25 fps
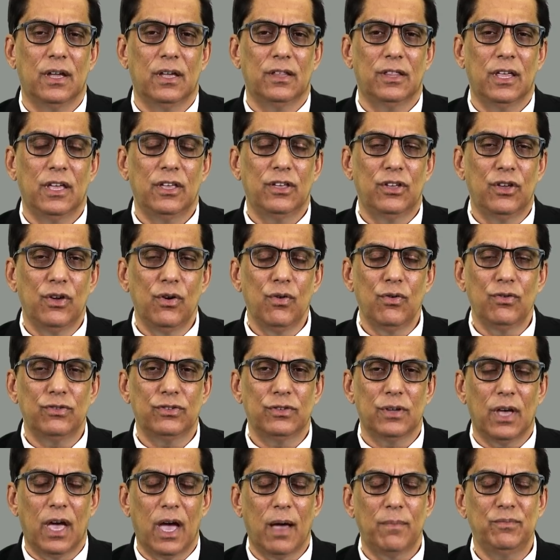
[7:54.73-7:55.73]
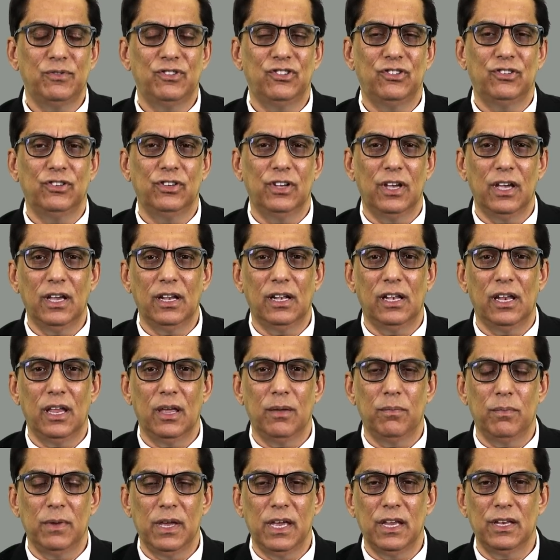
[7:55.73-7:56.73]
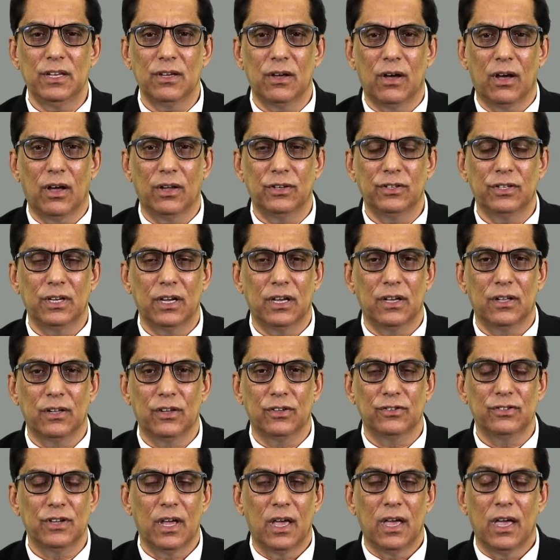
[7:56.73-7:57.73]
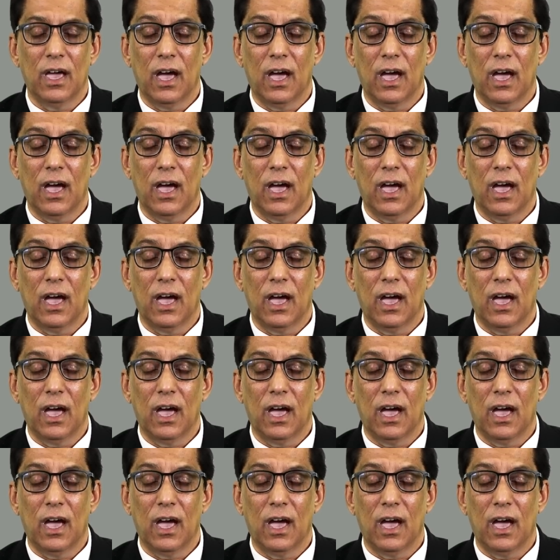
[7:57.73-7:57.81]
They use absurdly media articles,